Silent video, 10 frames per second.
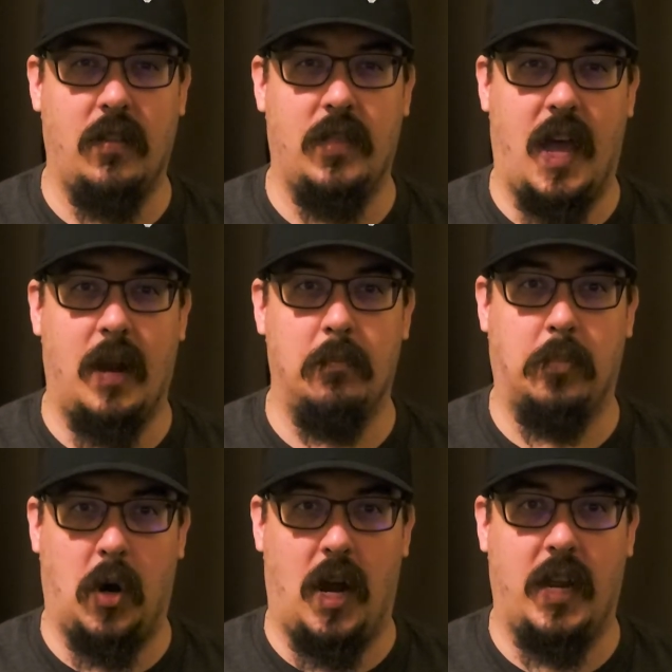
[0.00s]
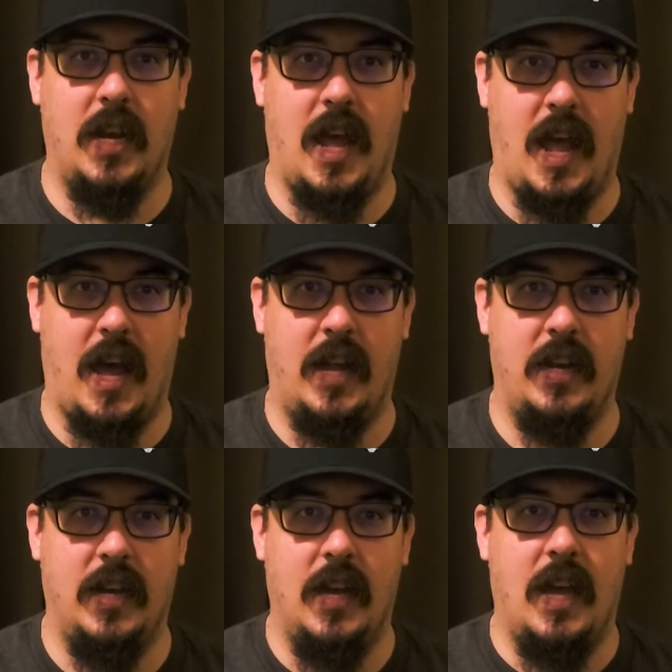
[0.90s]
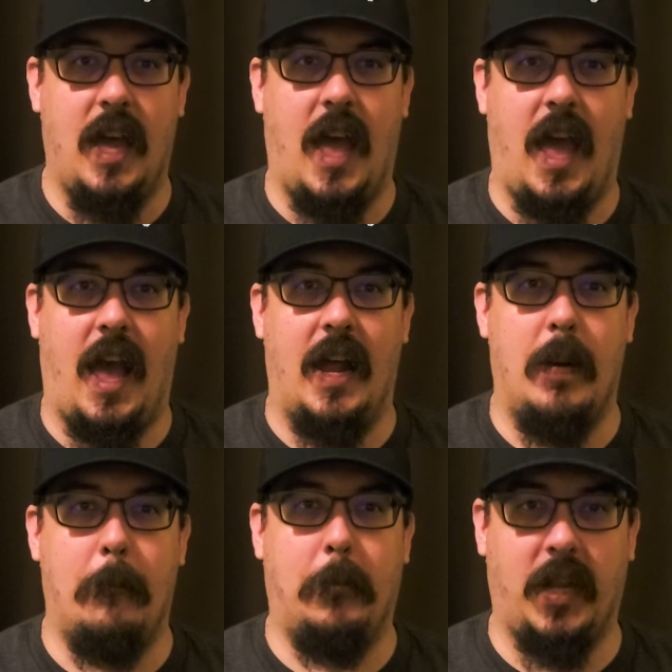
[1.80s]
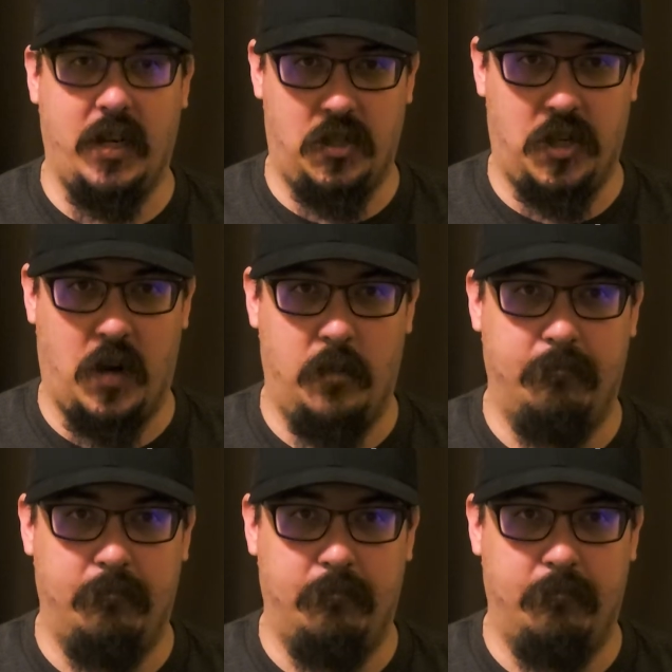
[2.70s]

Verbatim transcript: that Brian had at Blade Show.